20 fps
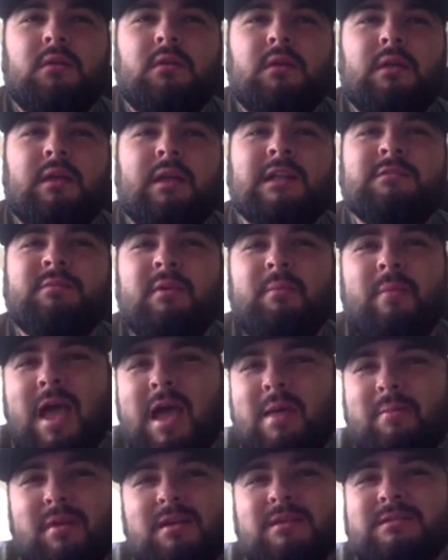he gets me
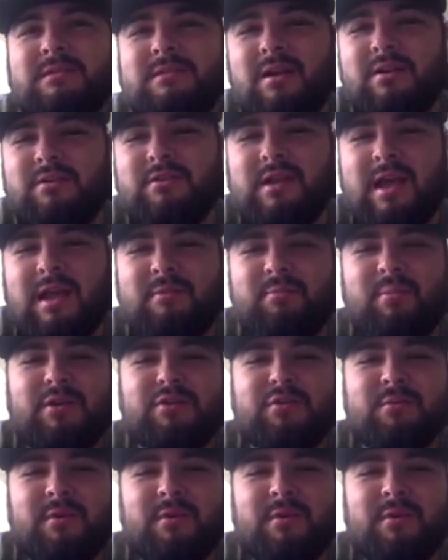mad because the Dodgers had Pedro